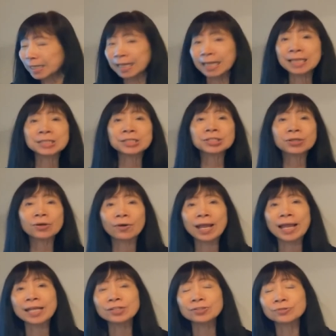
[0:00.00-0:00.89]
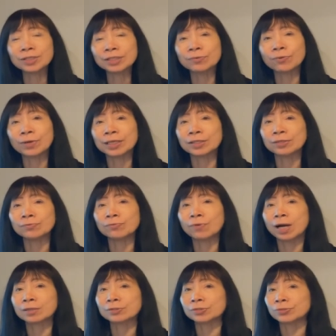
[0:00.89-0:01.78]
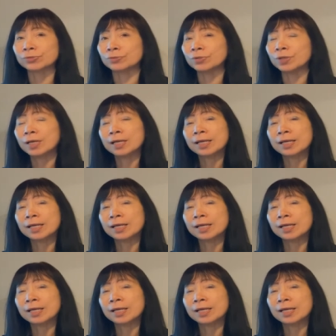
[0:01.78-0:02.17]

And so actually when you want to